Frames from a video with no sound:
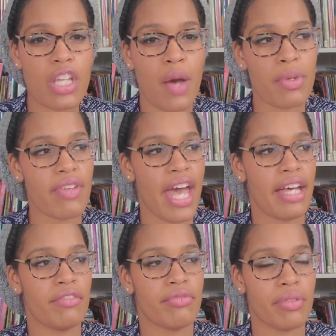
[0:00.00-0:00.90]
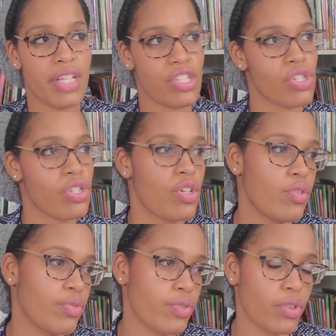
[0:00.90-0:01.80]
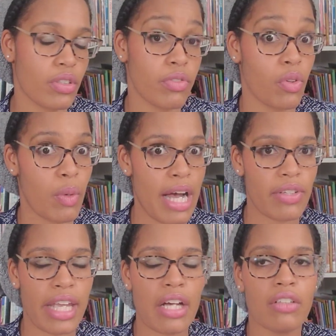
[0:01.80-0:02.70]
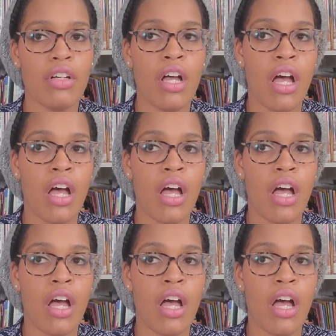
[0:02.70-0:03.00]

Um, we've have we've had snow for for a while now,